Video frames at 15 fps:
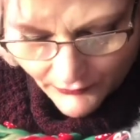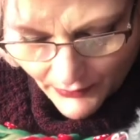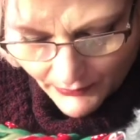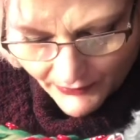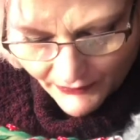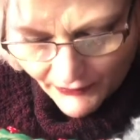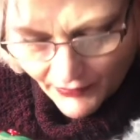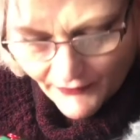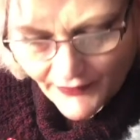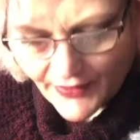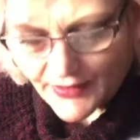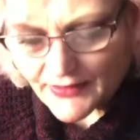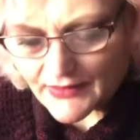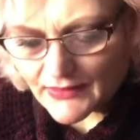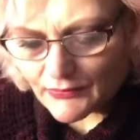and we've got
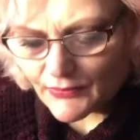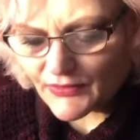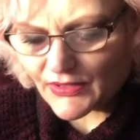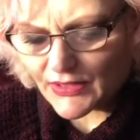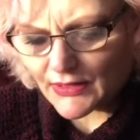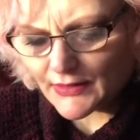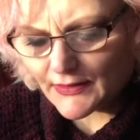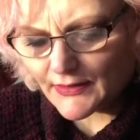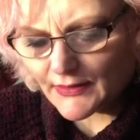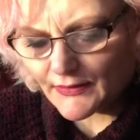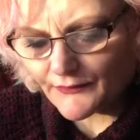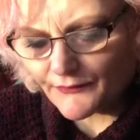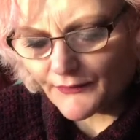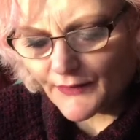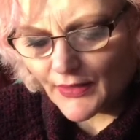this, which is
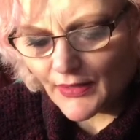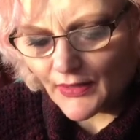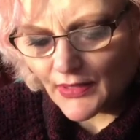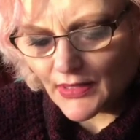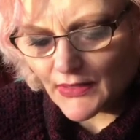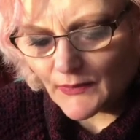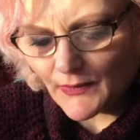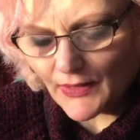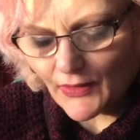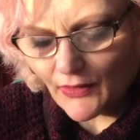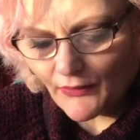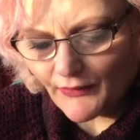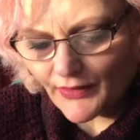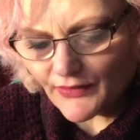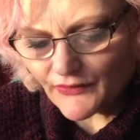Sweet
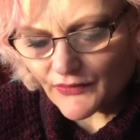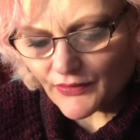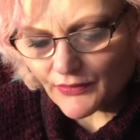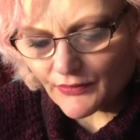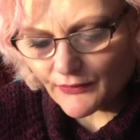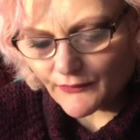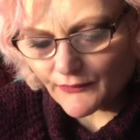Orange.